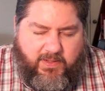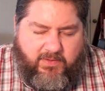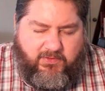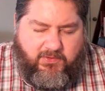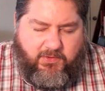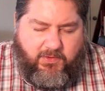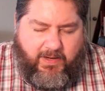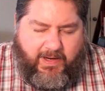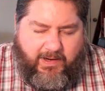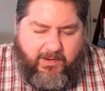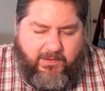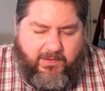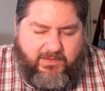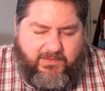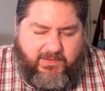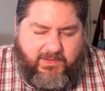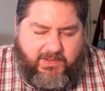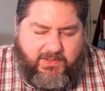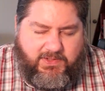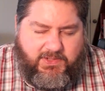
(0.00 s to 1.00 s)
as your
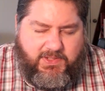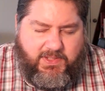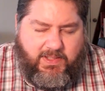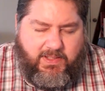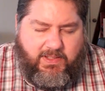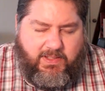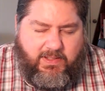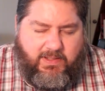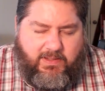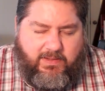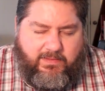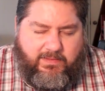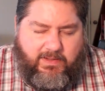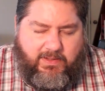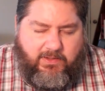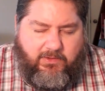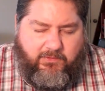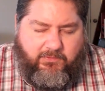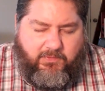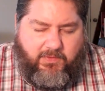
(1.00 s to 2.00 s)
heritage, that
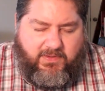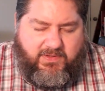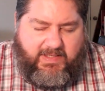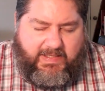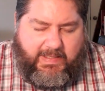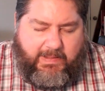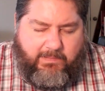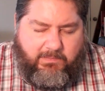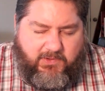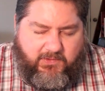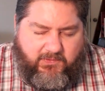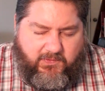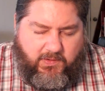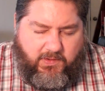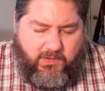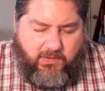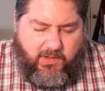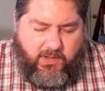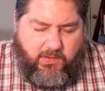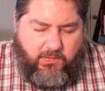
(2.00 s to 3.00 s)
you've redeemed for
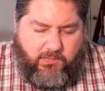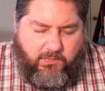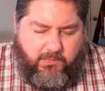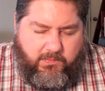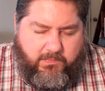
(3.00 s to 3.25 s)
your own.